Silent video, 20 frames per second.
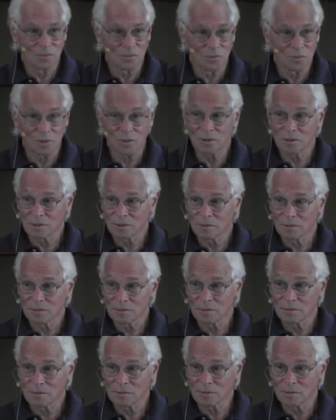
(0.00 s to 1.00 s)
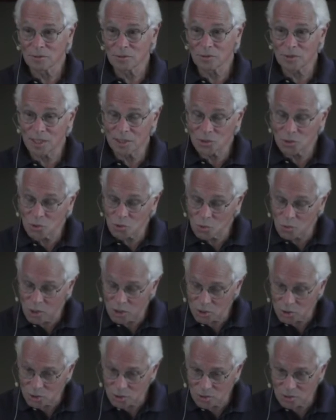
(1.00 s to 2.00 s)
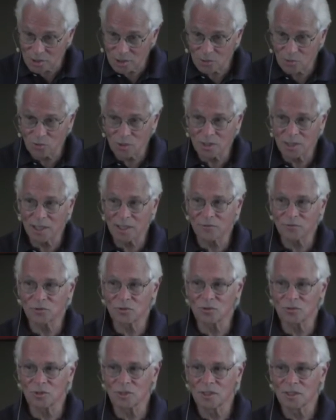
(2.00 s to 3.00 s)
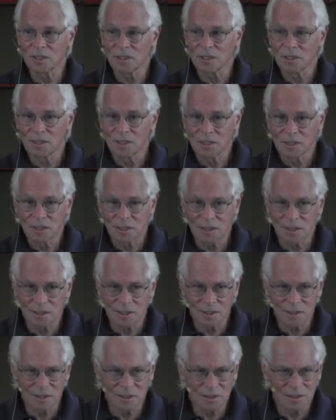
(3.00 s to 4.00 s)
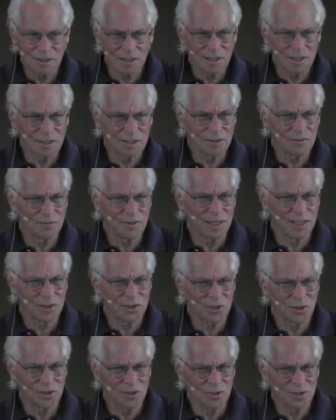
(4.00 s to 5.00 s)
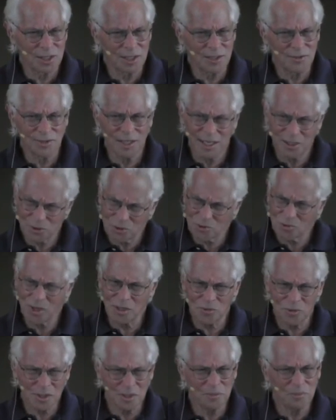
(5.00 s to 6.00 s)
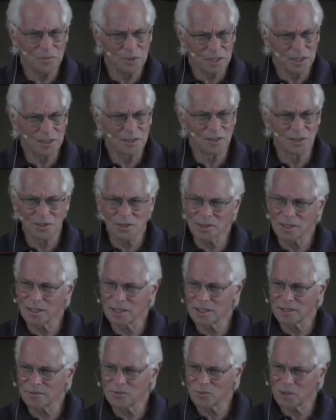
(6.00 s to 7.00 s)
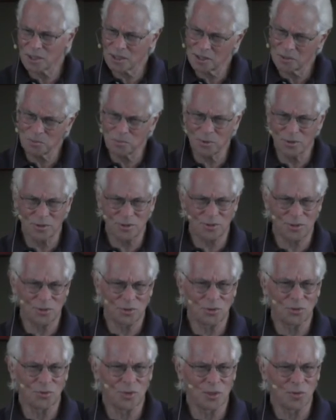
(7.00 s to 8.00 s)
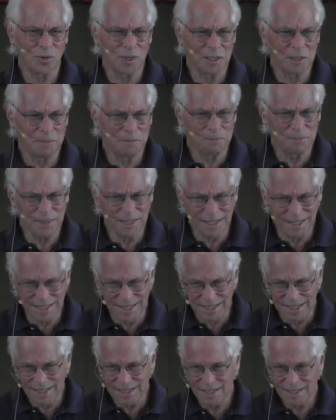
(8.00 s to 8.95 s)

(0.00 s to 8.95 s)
Right? So that's a question that we have to kind of ask ourselves. How do I want to be in this life? What kind of person do I want to be?